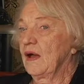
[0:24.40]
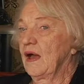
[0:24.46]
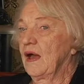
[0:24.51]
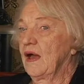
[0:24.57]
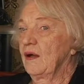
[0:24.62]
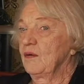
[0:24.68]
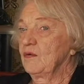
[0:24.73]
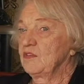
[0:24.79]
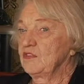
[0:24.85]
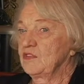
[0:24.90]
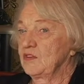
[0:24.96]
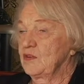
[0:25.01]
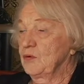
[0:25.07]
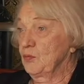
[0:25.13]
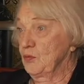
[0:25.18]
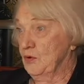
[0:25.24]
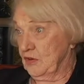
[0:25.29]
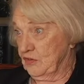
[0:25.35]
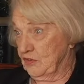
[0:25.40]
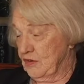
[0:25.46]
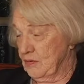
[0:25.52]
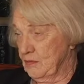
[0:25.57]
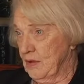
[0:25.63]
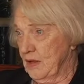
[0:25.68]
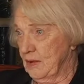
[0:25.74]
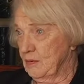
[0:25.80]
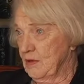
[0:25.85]
I was a
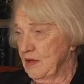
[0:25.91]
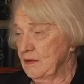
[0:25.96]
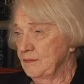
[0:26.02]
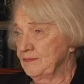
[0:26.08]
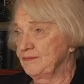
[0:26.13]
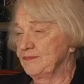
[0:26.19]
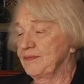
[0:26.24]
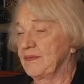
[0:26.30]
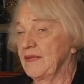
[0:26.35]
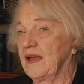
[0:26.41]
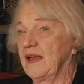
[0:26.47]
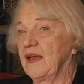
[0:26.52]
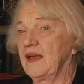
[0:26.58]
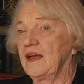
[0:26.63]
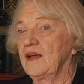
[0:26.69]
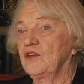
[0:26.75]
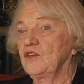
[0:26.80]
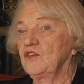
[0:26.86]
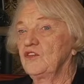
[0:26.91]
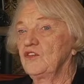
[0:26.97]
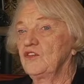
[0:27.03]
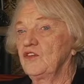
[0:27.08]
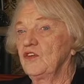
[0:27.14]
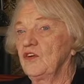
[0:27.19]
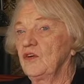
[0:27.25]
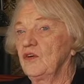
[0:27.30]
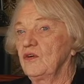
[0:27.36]
depression baby, and
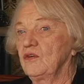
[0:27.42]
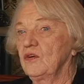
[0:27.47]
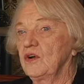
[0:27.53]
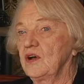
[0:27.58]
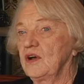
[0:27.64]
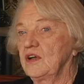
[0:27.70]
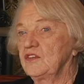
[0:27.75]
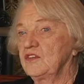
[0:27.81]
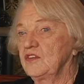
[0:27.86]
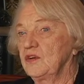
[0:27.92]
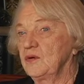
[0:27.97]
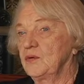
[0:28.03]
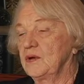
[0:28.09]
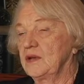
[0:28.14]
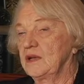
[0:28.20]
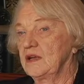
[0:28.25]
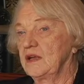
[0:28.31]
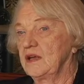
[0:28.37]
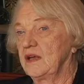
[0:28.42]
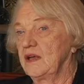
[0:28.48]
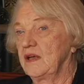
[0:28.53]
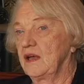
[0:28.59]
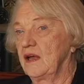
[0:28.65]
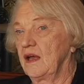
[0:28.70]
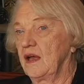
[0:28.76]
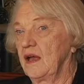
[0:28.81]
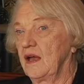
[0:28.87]
so
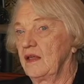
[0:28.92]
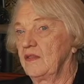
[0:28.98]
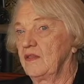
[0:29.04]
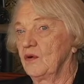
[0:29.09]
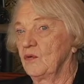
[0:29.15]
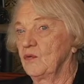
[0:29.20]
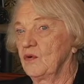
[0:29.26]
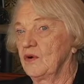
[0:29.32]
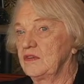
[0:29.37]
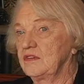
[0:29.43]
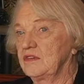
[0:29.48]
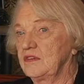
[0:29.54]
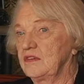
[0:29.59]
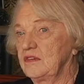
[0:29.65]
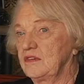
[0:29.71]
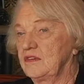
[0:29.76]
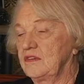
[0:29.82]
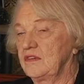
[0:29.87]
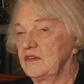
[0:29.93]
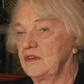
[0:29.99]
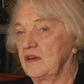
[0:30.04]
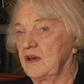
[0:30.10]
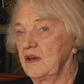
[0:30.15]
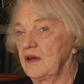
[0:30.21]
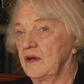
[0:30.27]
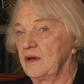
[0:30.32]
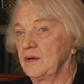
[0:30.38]
consequently there wasn't
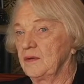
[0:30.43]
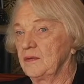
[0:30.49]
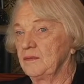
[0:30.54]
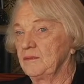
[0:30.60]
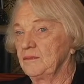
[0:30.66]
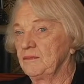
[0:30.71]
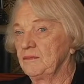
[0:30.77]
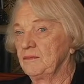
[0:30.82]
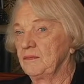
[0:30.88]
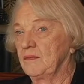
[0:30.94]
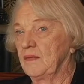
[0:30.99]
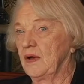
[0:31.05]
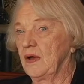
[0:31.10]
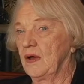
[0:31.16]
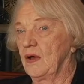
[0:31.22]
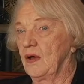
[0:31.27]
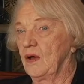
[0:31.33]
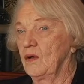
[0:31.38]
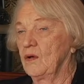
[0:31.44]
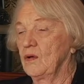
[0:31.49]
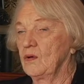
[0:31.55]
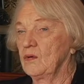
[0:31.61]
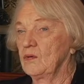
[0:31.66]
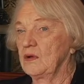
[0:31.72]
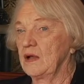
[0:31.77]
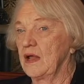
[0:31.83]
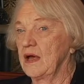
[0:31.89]
a
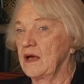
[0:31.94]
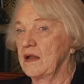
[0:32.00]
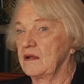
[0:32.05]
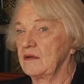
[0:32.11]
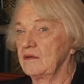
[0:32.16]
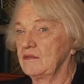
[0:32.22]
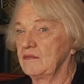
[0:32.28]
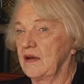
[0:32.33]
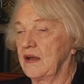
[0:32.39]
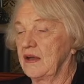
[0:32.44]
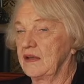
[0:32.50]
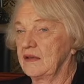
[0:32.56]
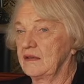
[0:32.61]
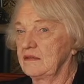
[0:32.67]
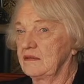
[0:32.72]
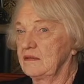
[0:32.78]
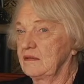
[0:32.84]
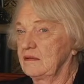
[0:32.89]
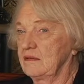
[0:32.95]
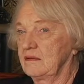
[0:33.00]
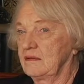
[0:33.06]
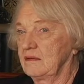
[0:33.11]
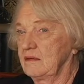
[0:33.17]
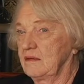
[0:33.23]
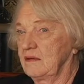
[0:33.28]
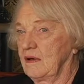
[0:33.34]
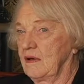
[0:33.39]
whole lot
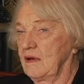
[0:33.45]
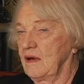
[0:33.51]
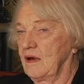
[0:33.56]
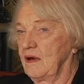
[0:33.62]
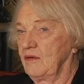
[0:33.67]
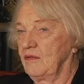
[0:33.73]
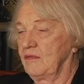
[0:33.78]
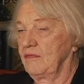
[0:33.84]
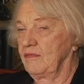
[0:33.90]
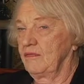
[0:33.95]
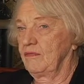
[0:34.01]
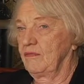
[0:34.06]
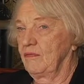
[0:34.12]
of